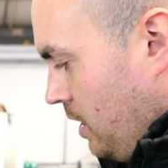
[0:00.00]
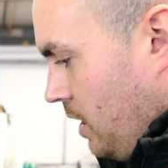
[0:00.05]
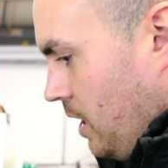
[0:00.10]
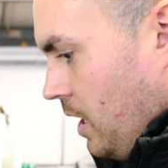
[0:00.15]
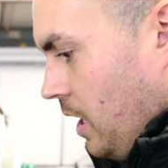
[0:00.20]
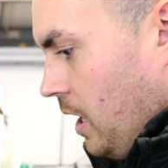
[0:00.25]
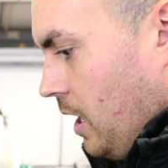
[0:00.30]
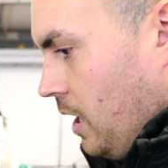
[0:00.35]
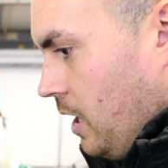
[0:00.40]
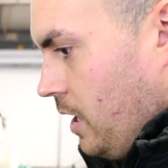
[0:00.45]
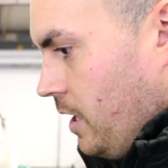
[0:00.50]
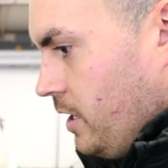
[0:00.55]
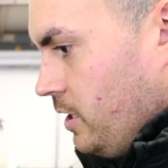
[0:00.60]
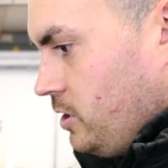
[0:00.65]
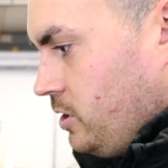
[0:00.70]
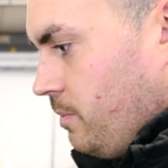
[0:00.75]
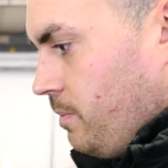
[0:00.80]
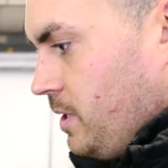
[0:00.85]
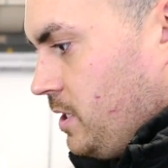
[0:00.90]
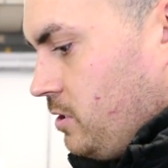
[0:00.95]
and it
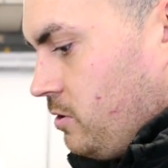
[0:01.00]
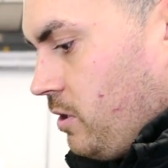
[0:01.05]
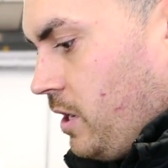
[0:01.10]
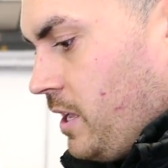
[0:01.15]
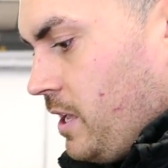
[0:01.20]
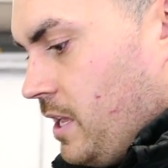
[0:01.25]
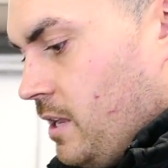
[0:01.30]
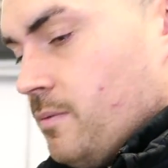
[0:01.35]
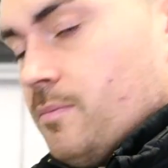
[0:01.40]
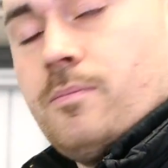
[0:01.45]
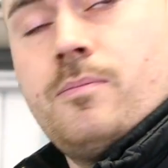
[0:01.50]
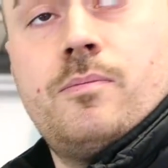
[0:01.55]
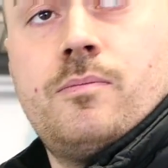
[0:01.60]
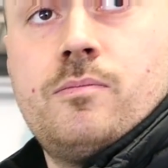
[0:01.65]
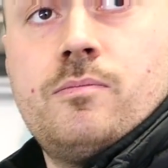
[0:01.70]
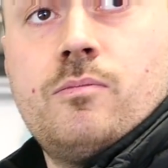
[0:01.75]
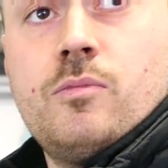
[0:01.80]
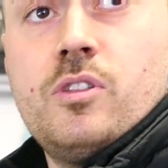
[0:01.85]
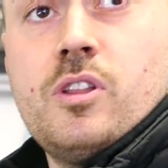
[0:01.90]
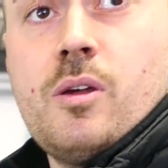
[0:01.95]
should be straight in
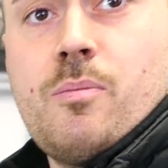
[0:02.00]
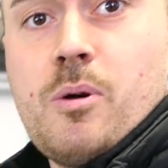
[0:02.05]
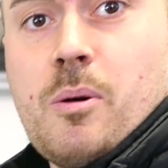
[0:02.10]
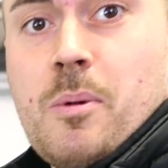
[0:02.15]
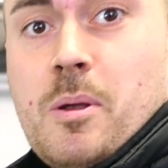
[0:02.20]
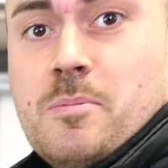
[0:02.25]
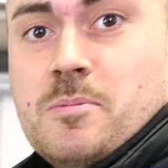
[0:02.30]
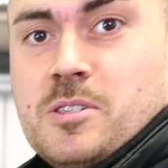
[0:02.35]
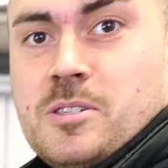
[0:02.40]
with no problems.